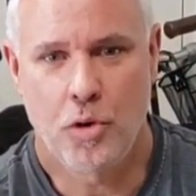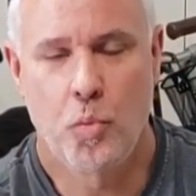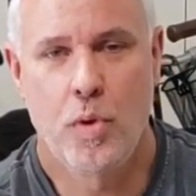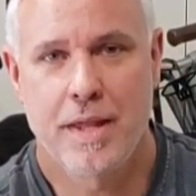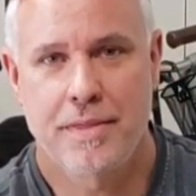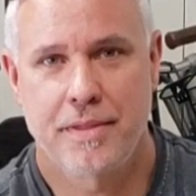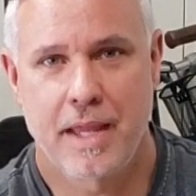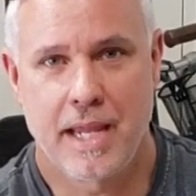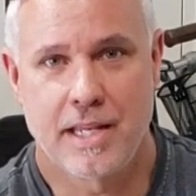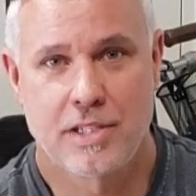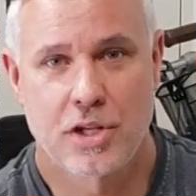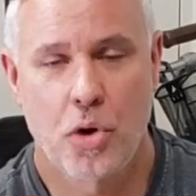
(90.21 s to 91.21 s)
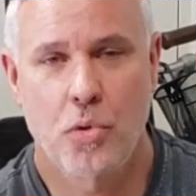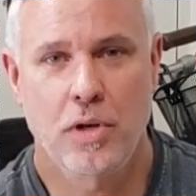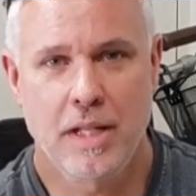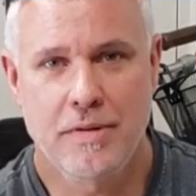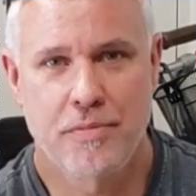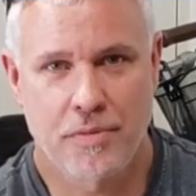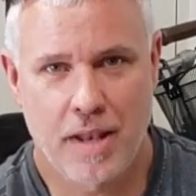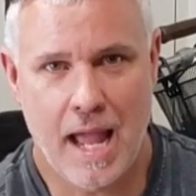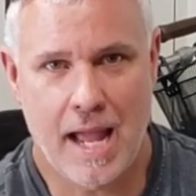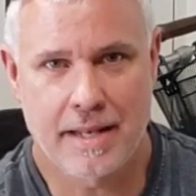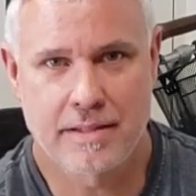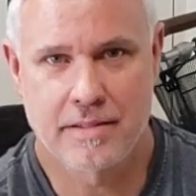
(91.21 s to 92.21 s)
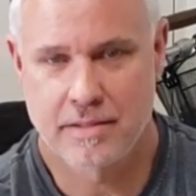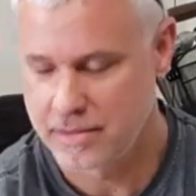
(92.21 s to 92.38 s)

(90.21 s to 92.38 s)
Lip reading: with a totally flat